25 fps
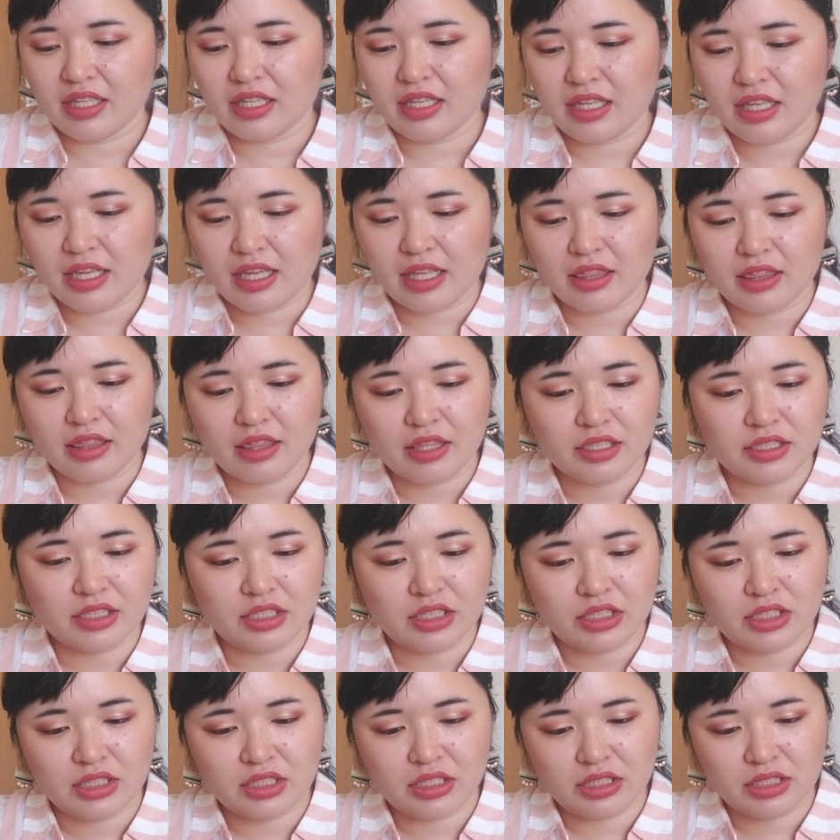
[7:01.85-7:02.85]
get the
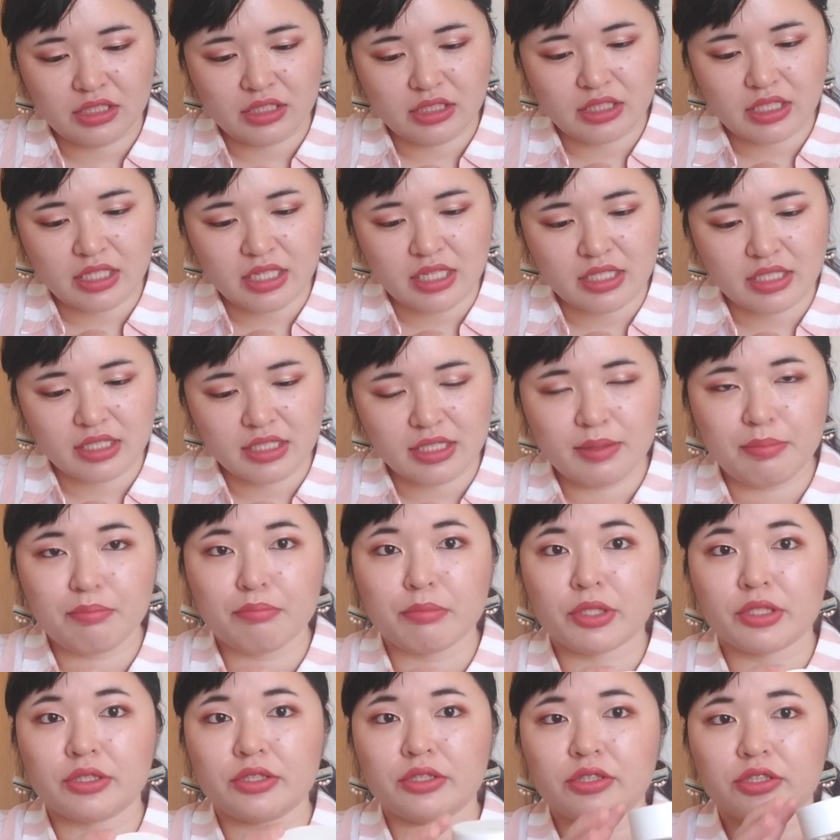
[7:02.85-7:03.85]
scent
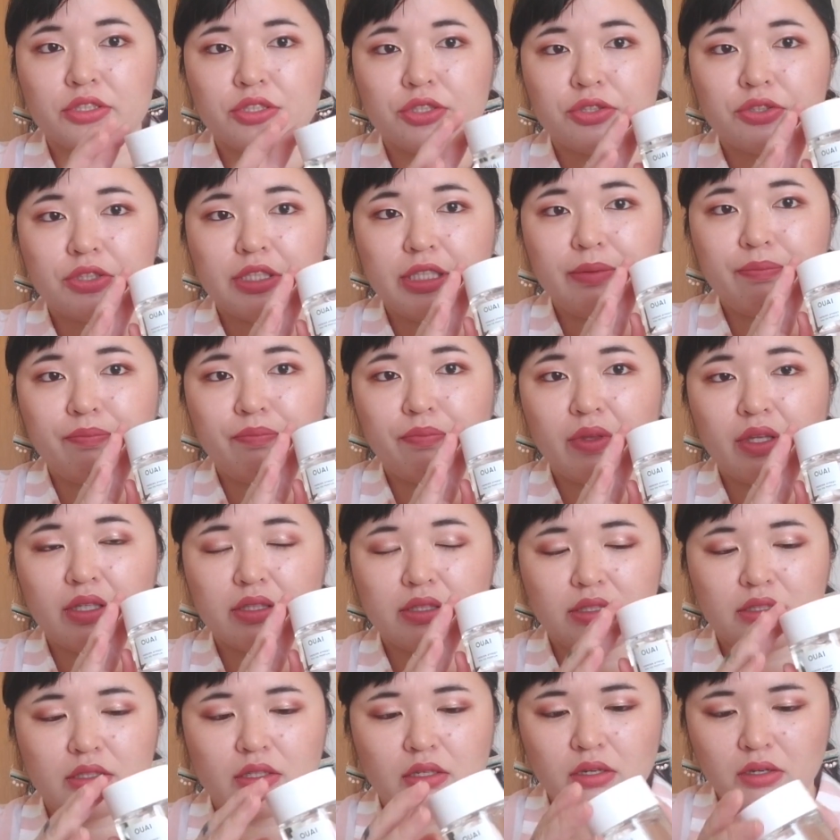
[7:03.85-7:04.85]
Mercer Street.
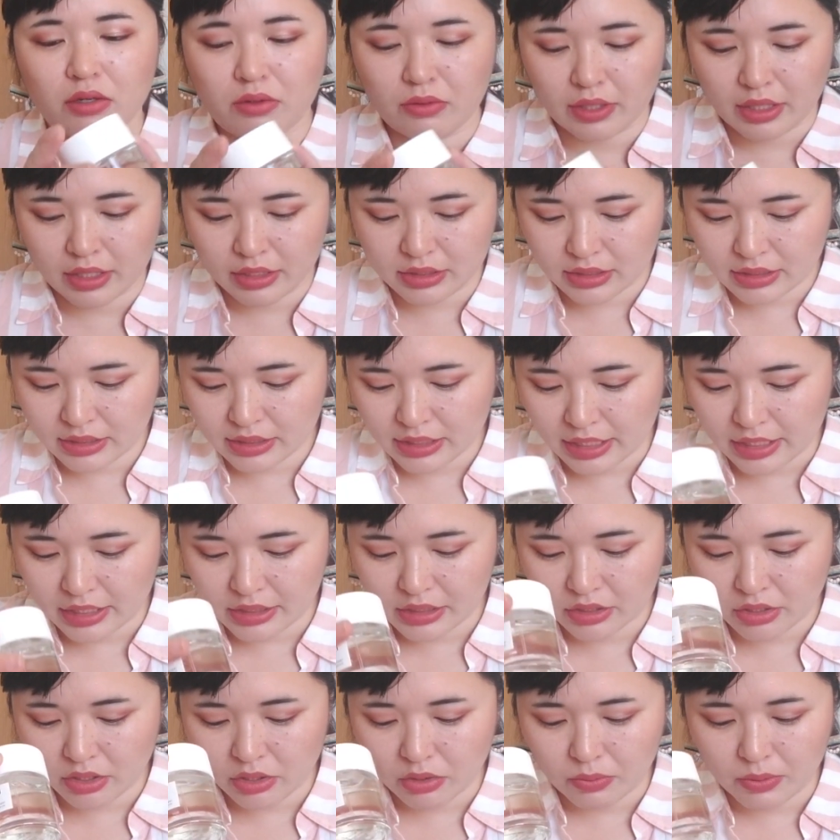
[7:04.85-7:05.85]
So I decided
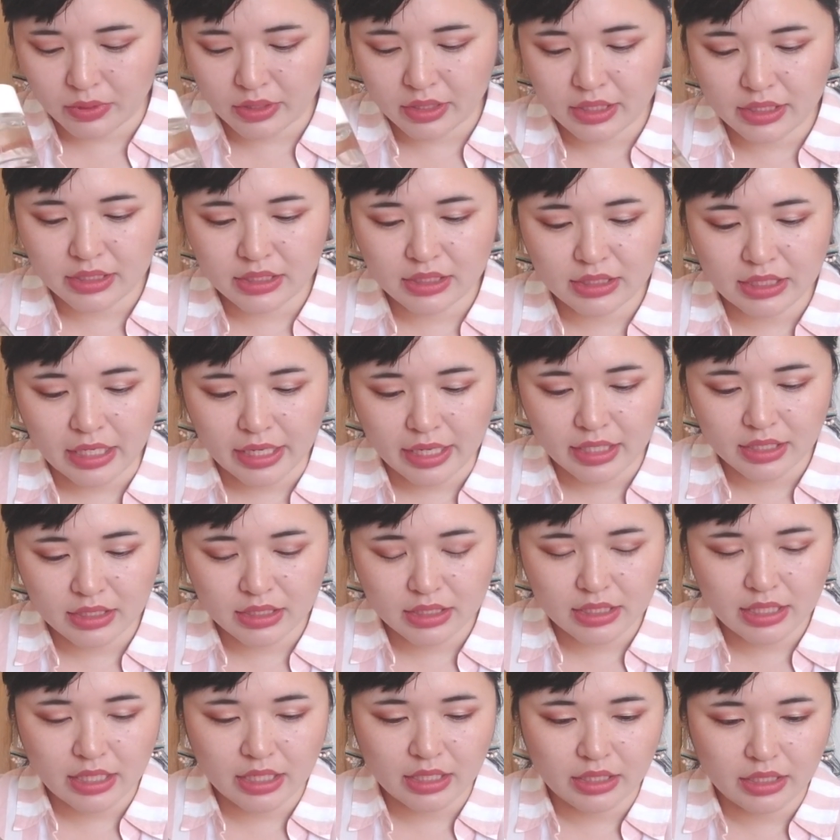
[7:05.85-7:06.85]
to go with this second
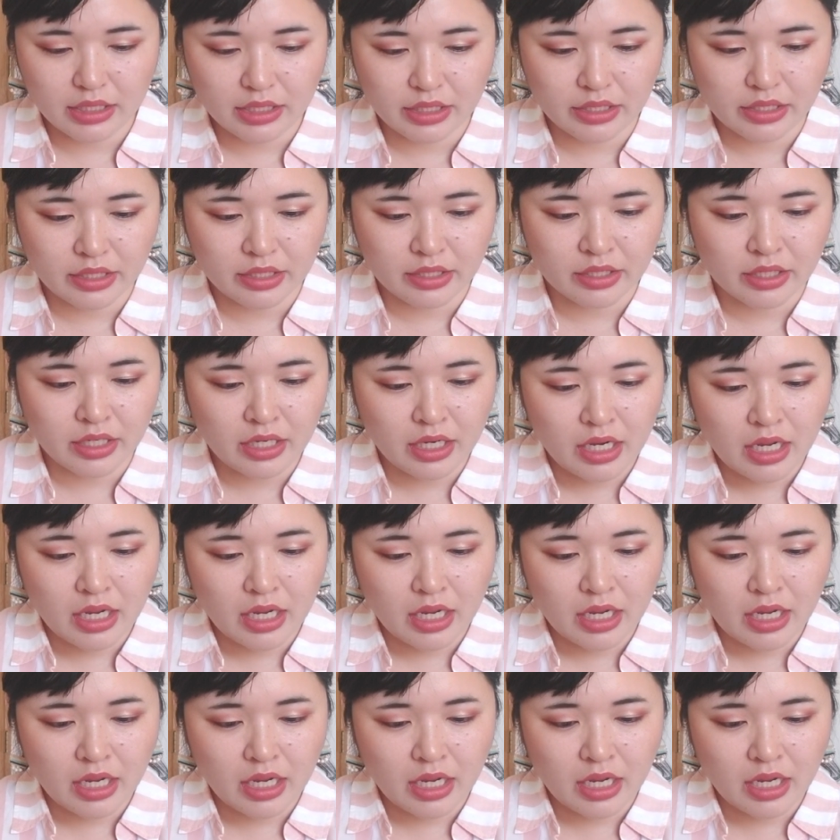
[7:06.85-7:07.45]
scent here.